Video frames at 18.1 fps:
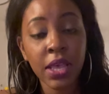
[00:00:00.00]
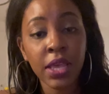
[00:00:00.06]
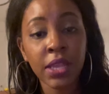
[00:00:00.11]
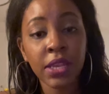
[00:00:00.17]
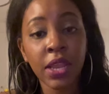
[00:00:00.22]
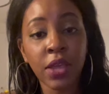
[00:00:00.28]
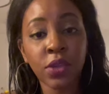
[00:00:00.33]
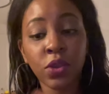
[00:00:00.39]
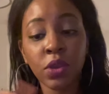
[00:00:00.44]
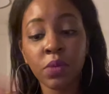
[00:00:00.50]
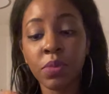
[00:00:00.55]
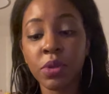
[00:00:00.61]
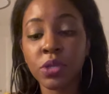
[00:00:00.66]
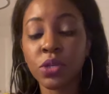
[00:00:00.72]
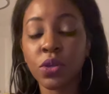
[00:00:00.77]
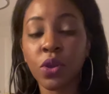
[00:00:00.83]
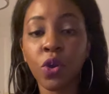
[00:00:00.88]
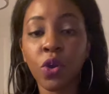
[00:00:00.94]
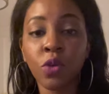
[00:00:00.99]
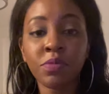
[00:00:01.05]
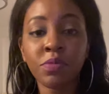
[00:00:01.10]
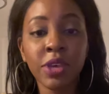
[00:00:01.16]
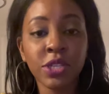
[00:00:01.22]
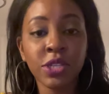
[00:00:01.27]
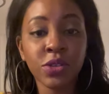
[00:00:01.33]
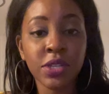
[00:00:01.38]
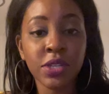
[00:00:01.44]
Now you can put your own
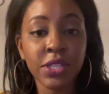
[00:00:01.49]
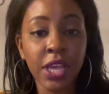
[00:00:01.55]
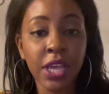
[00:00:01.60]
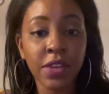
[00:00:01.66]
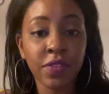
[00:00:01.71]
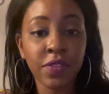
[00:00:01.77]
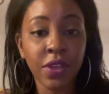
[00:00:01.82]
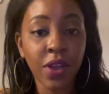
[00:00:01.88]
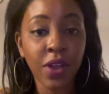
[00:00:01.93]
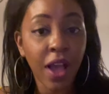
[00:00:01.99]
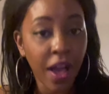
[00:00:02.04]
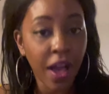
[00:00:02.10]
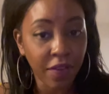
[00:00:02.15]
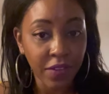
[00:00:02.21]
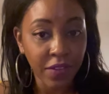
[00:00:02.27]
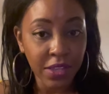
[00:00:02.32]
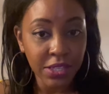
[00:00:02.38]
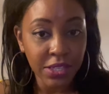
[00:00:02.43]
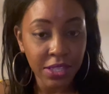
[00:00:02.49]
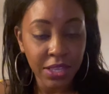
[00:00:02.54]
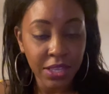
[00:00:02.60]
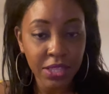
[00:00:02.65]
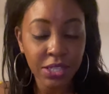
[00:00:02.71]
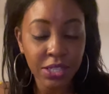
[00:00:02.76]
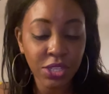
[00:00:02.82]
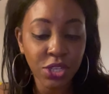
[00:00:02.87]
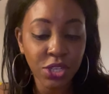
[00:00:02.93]
picture inside of there, obviously. This
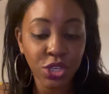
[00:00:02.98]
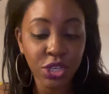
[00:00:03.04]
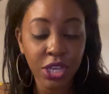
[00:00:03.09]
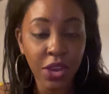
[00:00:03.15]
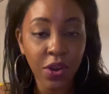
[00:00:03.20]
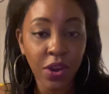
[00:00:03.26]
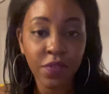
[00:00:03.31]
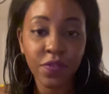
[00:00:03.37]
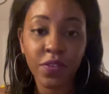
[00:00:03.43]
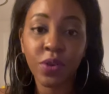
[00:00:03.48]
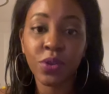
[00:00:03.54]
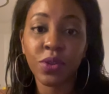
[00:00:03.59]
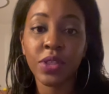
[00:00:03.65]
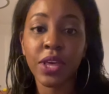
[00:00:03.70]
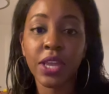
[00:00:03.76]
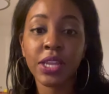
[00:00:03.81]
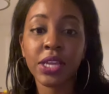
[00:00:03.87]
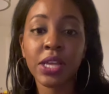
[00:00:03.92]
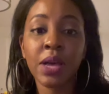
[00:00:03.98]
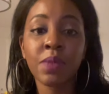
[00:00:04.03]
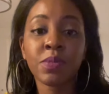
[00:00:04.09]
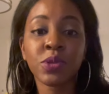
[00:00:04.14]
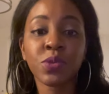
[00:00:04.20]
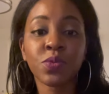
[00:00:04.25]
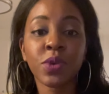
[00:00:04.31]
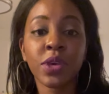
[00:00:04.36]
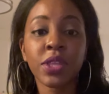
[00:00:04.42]
is a generic photo that it comes
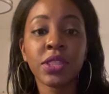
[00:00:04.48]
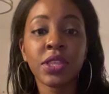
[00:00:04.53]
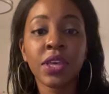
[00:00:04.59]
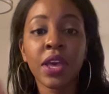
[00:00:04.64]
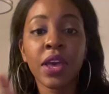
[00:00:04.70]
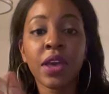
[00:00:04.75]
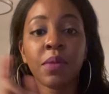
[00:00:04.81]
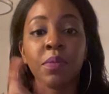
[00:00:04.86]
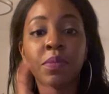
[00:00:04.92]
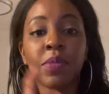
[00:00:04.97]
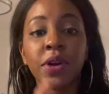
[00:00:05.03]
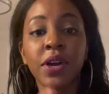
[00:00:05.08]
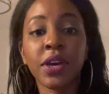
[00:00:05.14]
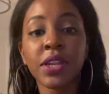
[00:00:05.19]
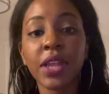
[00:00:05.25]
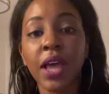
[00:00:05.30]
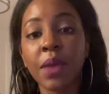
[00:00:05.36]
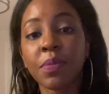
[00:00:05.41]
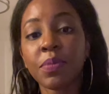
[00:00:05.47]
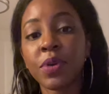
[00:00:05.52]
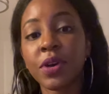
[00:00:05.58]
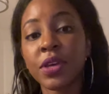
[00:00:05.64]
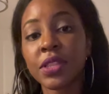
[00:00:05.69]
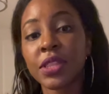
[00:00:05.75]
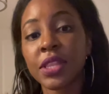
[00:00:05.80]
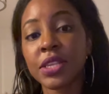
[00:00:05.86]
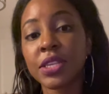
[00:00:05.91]
with, but I
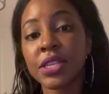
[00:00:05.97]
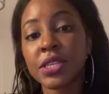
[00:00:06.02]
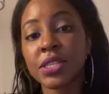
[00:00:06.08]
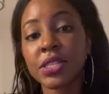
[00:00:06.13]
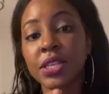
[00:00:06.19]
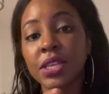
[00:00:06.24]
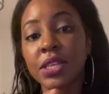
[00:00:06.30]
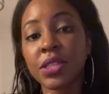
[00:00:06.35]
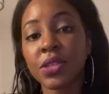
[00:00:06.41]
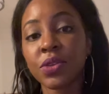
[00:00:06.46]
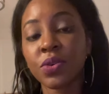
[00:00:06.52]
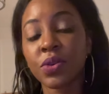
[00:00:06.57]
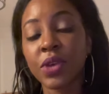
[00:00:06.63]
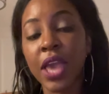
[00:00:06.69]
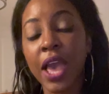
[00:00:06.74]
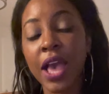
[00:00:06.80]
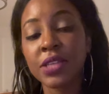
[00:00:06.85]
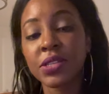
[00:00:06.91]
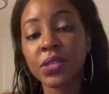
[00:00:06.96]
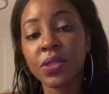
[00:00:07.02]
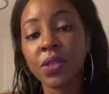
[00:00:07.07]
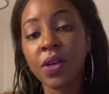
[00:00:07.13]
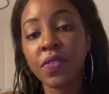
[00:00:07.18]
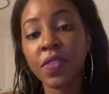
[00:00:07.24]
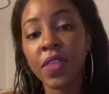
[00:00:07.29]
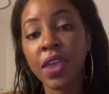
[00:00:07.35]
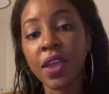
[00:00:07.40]
put the Disney little castle
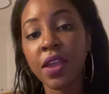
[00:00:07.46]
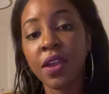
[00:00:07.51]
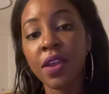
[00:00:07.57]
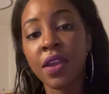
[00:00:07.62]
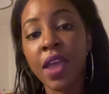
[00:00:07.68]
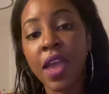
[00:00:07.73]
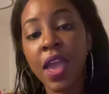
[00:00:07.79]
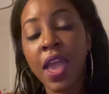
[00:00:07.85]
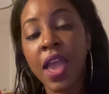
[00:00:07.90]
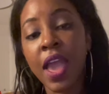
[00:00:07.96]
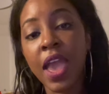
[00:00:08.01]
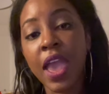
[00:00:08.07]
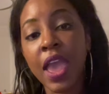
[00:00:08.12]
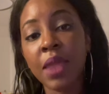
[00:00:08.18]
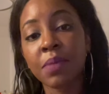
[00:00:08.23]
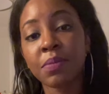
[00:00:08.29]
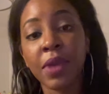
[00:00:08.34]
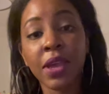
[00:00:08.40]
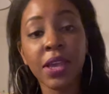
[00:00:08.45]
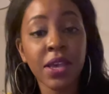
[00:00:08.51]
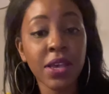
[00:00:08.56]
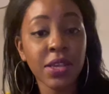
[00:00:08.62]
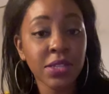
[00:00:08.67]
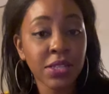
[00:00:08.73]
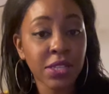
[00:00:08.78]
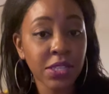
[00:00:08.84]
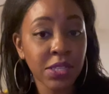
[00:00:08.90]
on there and my
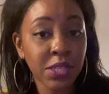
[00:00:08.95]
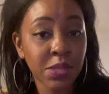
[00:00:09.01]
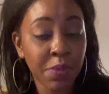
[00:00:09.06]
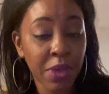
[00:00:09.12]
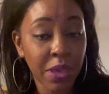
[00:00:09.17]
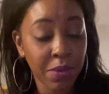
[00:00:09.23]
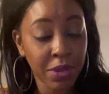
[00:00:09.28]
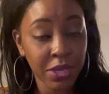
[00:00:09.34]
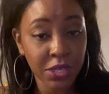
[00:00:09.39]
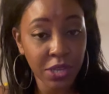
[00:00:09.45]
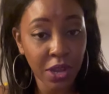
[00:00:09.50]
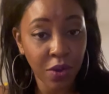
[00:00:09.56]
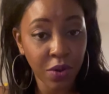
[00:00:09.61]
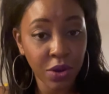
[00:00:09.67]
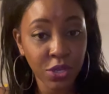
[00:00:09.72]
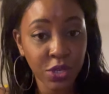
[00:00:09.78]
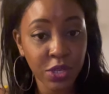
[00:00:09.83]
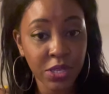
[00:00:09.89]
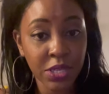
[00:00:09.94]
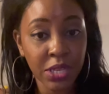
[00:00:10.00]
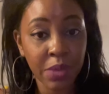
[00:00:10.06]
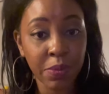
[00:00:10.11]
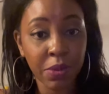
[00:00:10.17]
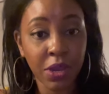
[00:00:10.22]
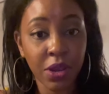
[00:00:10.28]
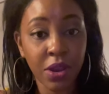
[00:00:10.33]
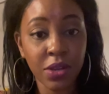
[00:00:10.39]
cousin's baby shower. She's
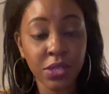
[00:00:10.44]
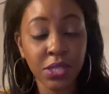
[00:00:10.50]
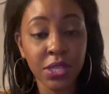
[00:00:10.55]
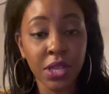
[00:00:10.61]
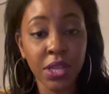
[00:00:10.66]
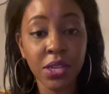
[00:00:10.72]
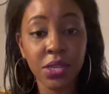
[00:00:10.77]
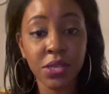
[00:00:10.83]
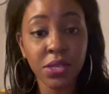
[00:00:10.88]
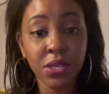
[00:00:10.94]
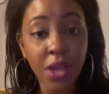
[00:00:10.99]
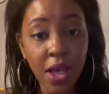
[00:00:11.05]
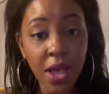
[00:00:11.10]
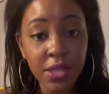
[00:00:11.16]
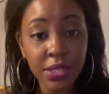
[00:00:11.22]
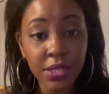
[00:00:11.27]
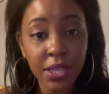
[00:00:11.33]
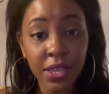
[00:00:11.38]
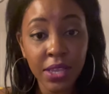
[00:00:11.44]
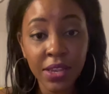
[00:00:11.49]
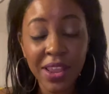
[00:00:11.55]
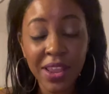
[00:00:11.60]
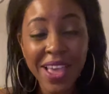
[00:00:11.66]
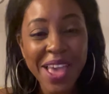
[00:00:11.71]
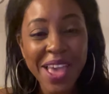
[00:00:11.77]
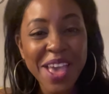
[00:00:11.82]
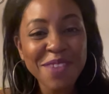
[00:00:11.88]
naming her son Dawson,
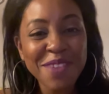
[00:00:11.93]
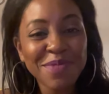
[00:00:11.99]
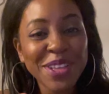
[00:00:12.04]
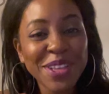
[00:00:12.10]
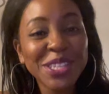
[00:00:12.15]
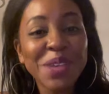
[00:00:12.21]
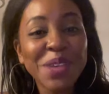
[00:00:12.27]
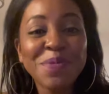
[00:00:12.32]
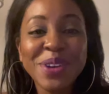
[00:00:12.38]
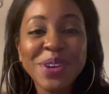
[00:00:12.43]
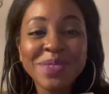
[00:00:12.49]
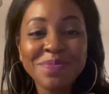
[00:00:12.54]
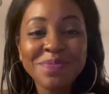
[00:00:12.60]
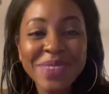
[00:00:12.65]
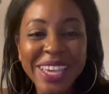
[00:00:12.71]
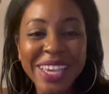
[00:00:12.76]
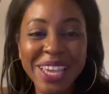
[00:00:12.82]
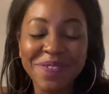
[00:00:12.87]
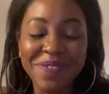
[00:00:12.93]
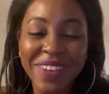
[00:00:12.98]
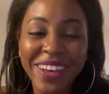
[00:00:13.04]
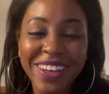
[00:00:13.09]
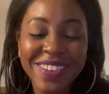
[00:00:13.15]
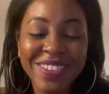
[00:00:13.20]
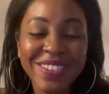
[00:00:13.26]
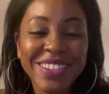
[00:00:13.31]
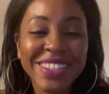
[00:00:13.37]
and plus I put Mickey
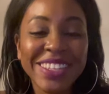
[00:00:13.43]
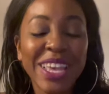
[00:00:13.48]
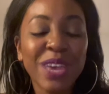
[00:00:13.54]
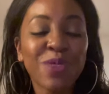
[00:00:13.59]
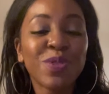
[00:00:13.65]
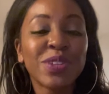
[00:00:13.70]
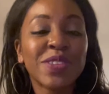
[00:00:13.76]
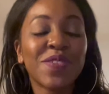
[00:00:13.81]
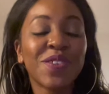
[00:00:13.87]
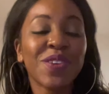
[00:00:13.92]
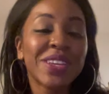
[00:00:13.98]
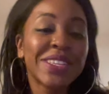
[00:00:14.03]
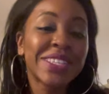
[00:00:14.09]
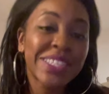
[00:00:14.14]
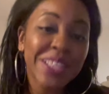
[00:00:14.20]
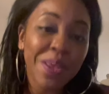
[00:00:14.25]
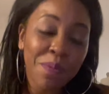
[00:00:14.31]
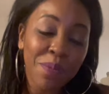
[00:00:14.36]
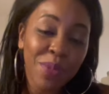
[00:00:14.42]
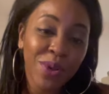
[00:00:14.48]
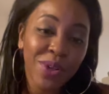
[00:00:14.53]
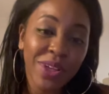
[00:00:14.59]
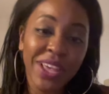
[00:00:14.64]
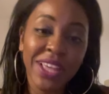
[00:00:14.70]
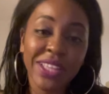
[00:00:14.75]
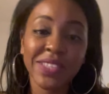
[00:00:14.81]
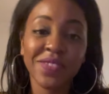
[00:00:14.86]
Mouse. It was very simple,
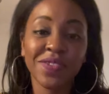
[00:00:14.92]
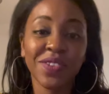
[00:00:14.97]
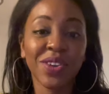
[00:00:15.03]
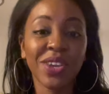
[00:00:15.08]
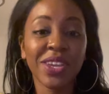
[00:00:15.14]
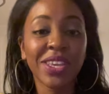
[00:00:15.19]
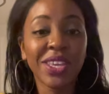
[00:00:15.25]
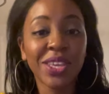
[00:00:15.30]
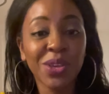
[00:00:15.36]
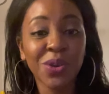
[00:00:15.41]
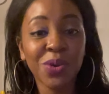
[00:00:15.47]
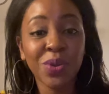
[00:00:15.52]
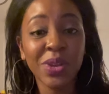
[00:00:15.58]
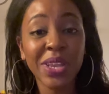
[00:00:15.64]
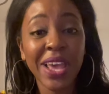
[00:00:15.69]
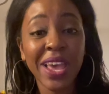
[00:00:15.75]
it's very cute,